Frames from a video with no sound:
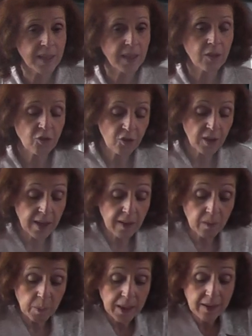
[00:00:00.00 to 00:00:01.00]
I can do that
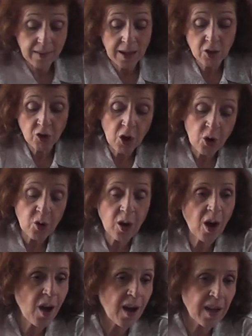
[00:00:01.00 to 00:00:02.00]
is because I know
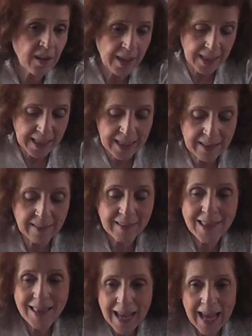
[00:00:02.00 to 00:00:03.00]
God is
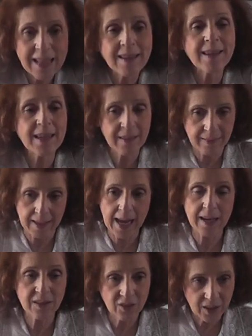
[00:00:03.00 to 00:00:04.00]
that
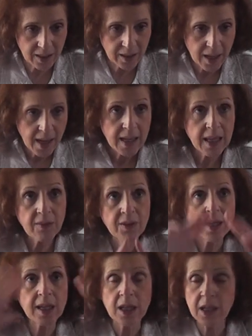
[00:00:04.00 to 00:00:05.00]
exacting.
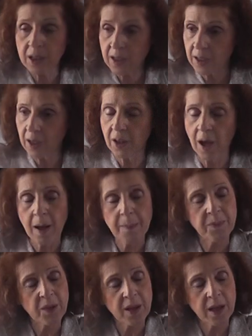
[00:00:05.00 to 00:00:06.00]
Even in um,
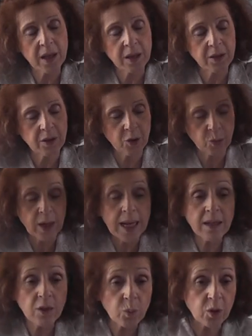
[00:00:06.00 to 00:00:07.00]
the
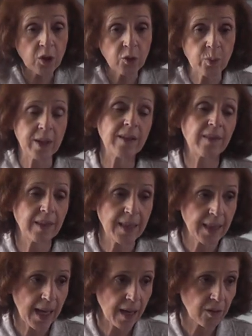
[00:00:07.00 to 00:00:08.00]
created world, we
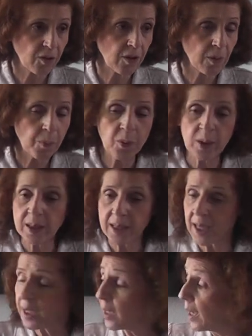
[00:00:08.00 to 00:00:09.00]
see that to the point
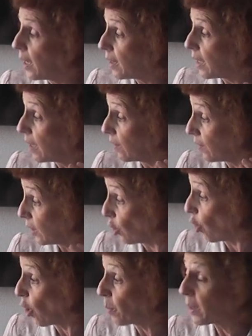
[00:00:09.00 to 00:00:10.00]
that they see
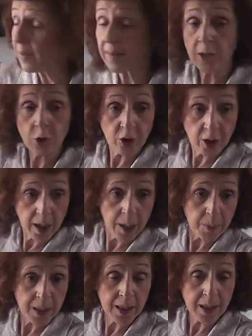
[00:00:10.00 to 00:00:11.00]
comets that are
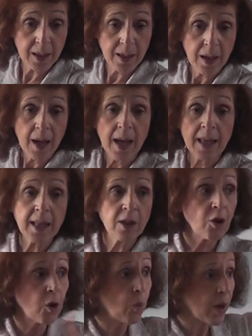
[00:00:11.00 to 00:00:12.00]
coming and
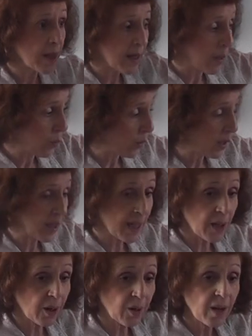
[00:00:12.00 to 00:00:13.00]
they know when they were
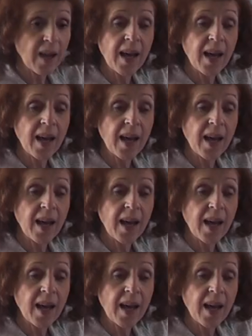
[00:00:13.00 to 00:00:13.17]
here.